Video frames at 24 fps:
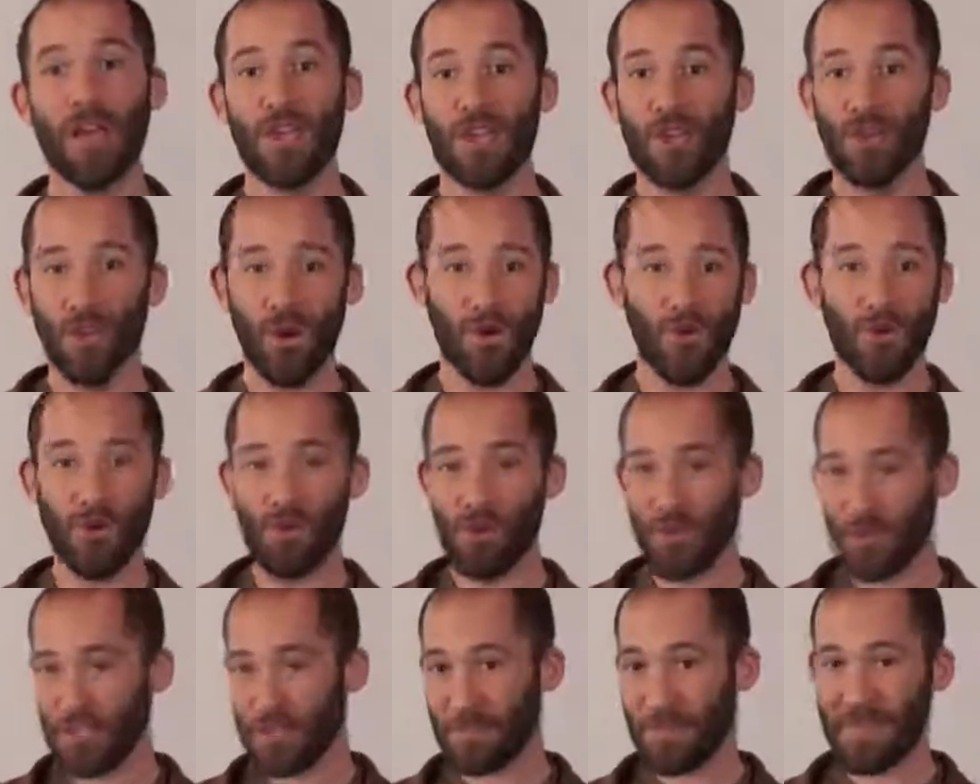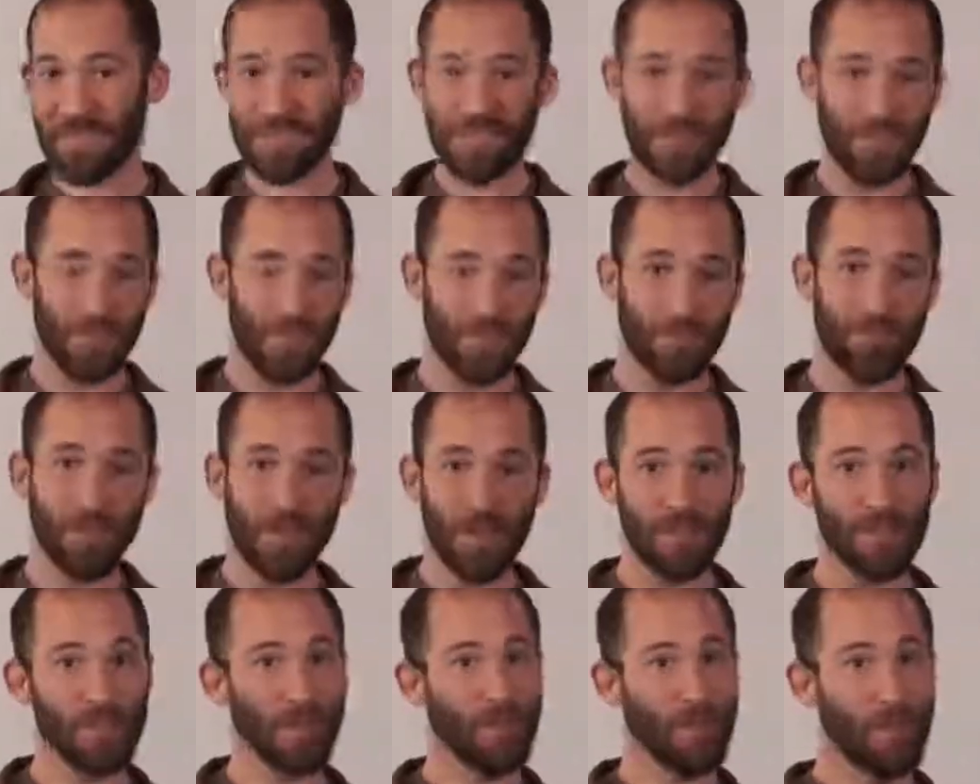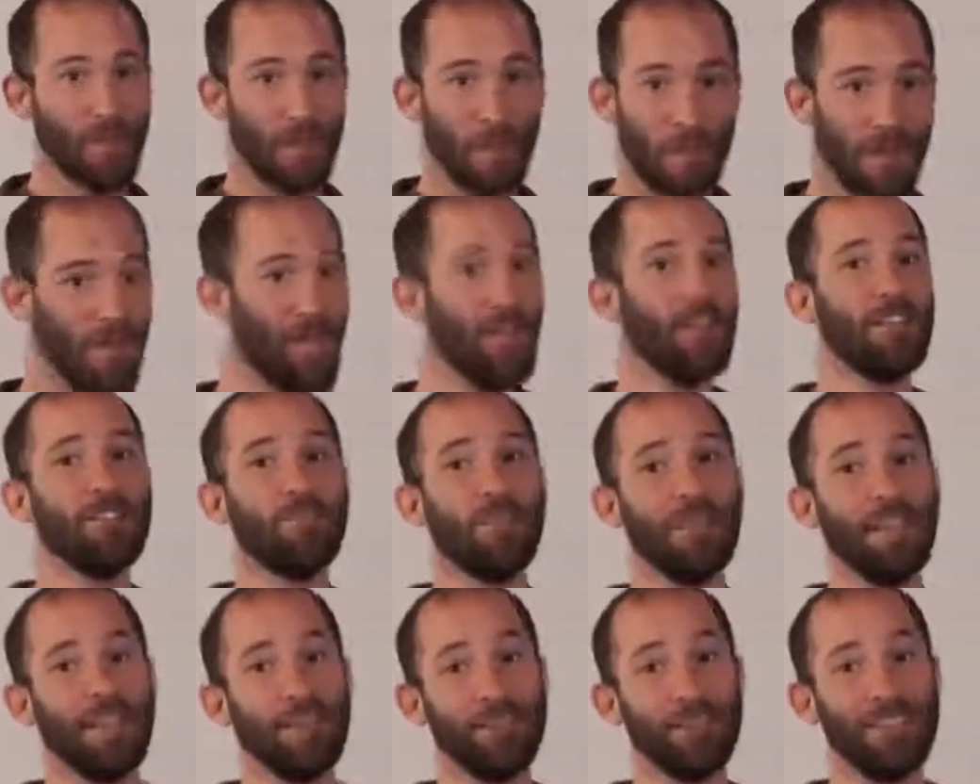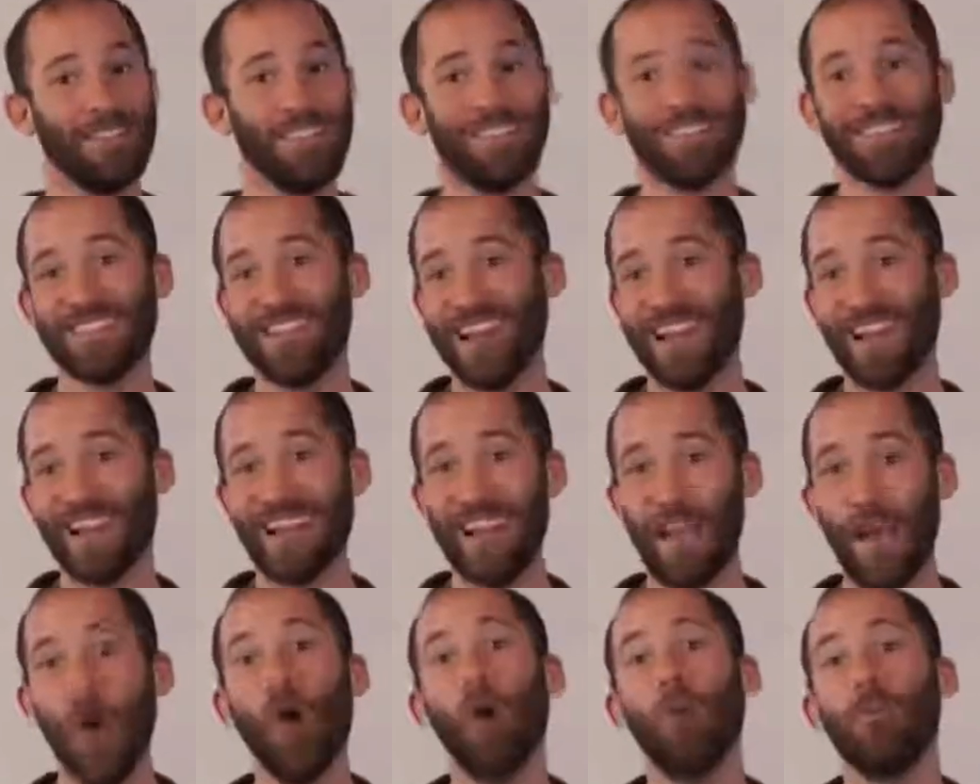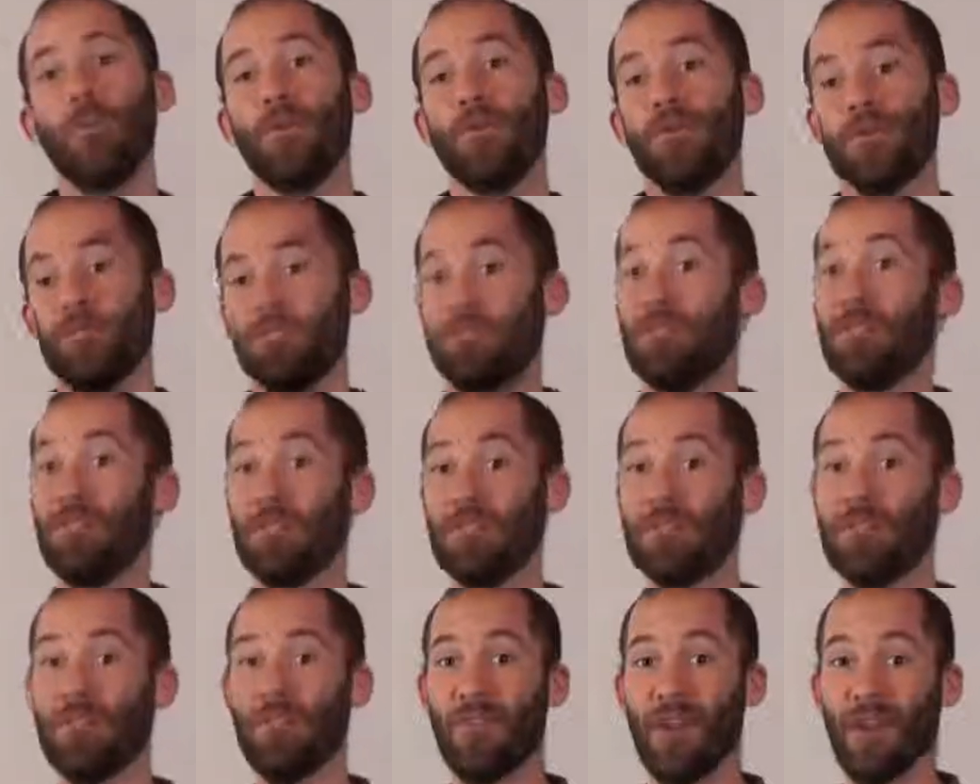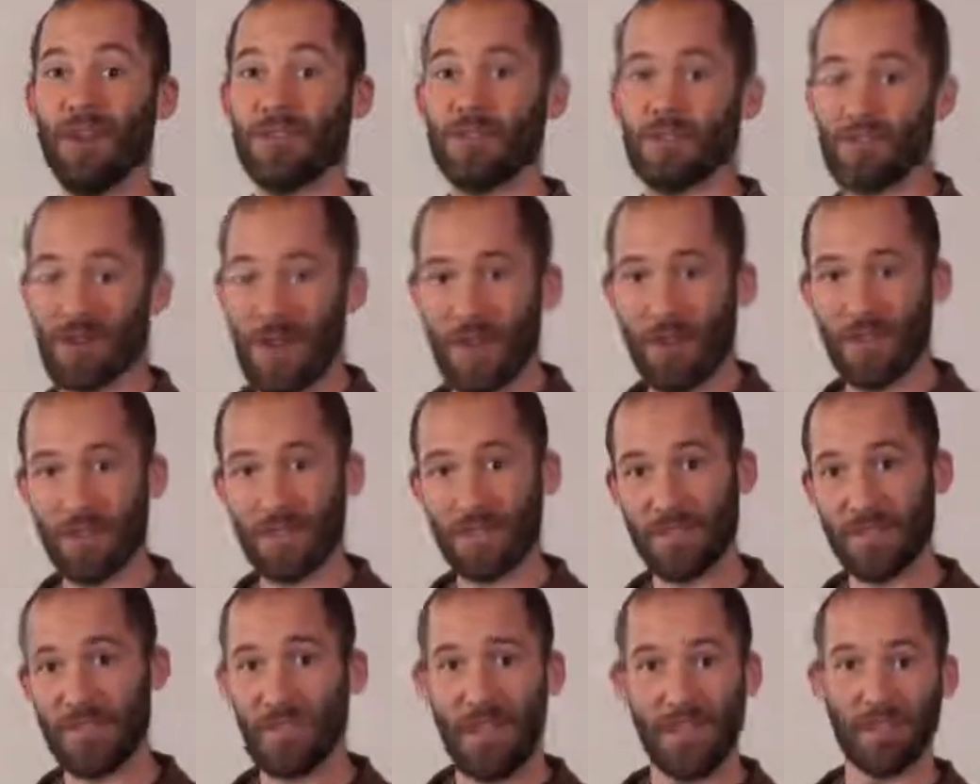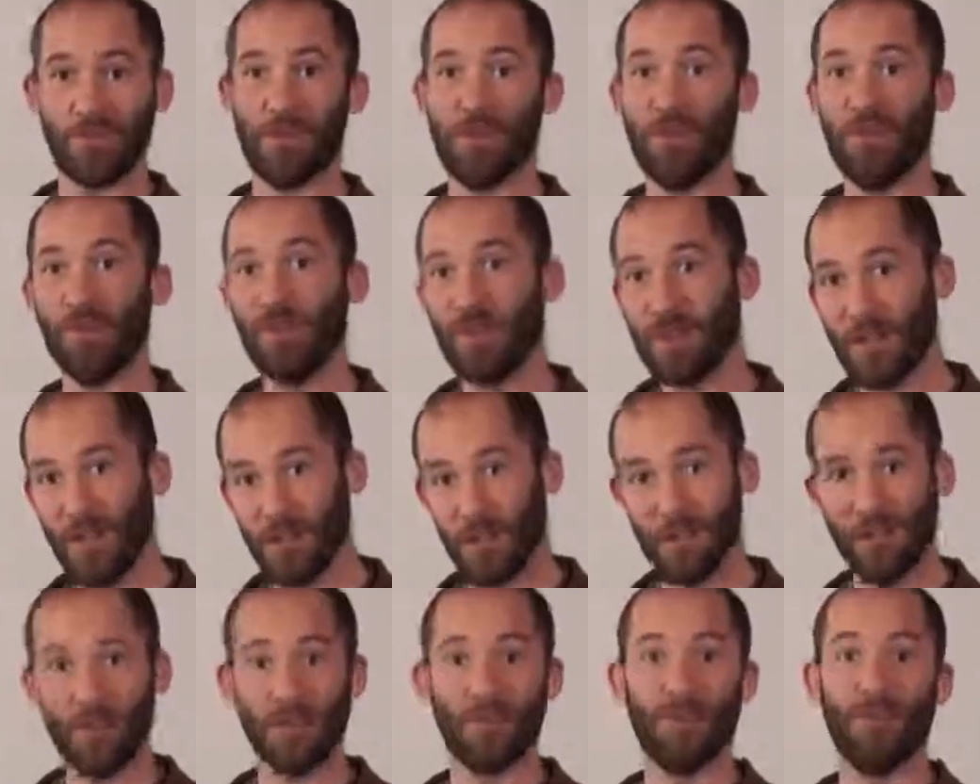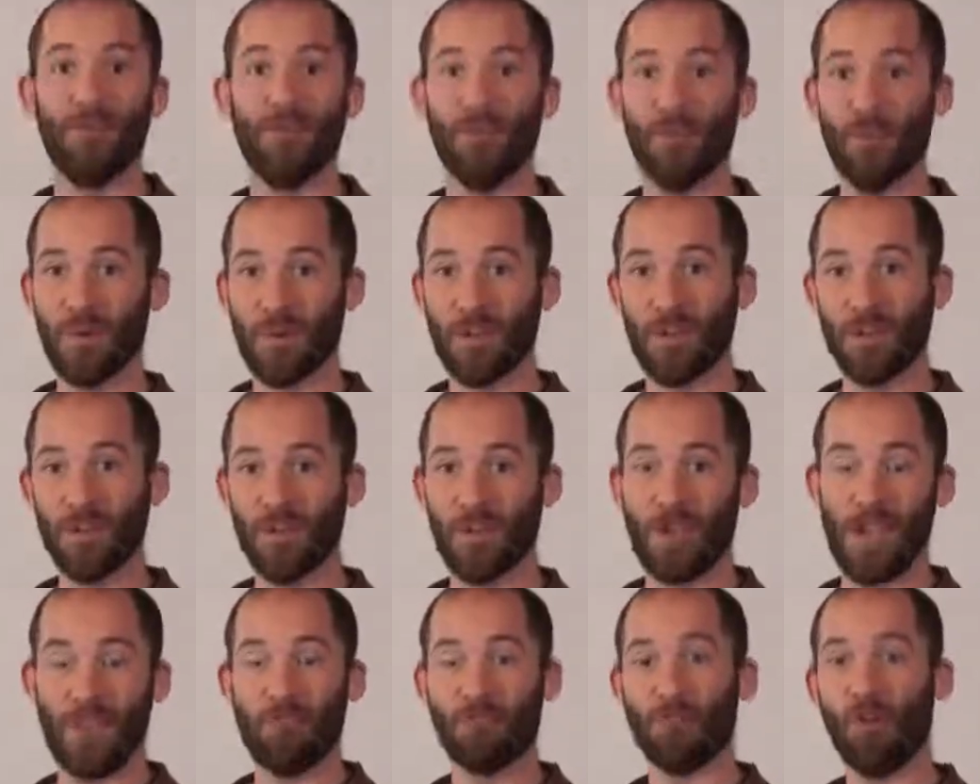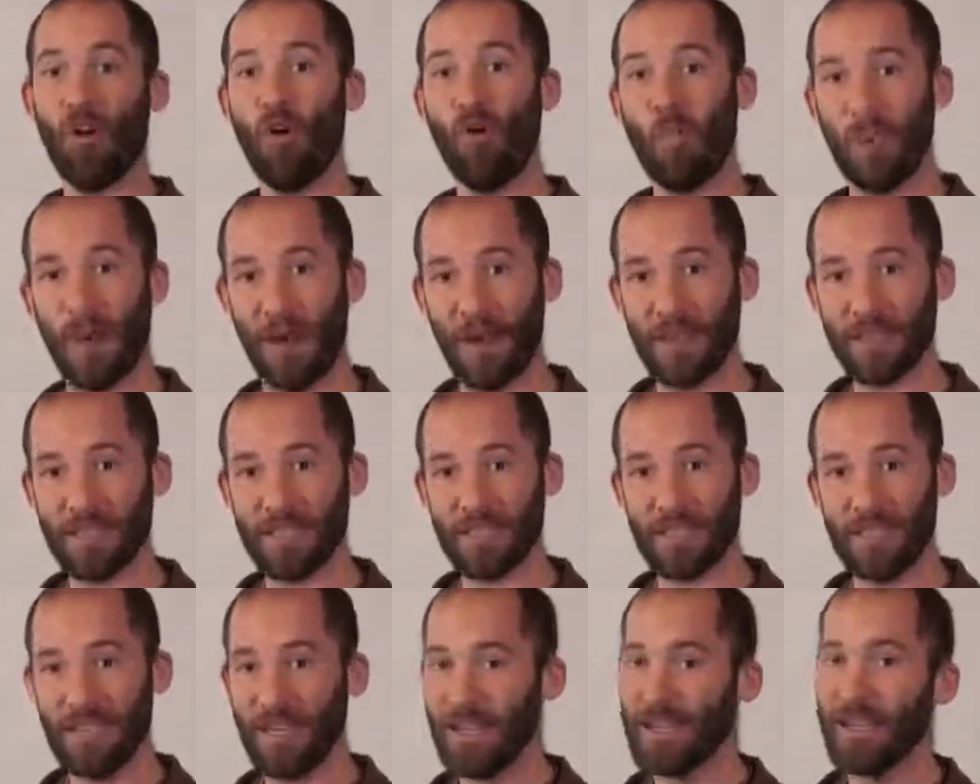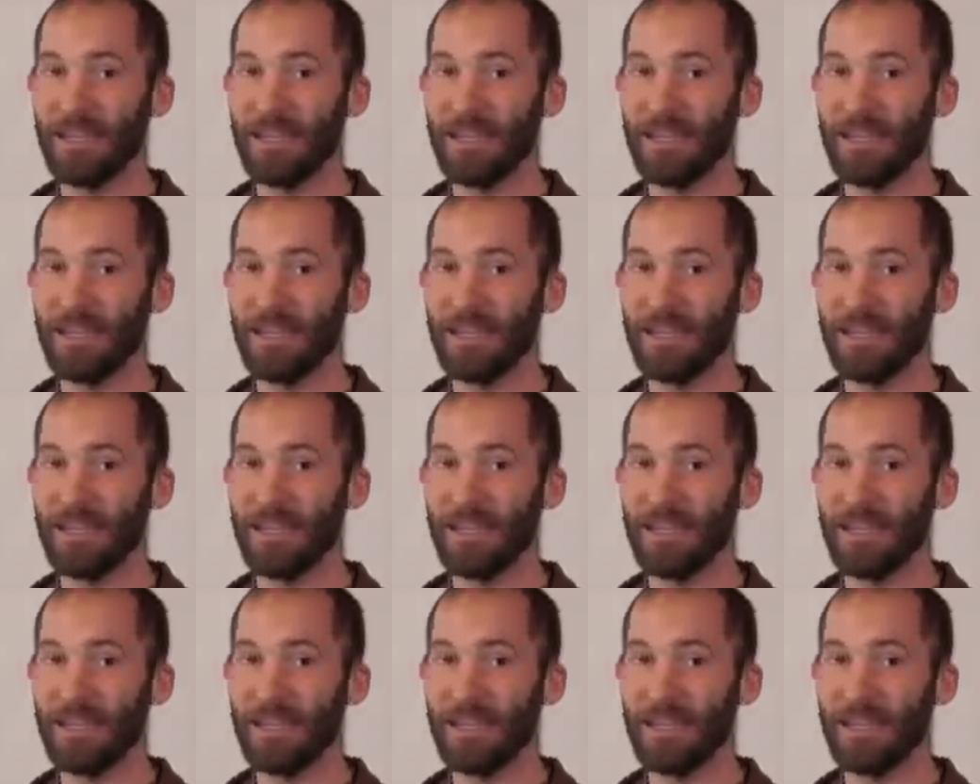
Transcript: You could spend 6 months learning PHP, but that's not going to help you build device drivers if that's what you want to do. If you want to create robots,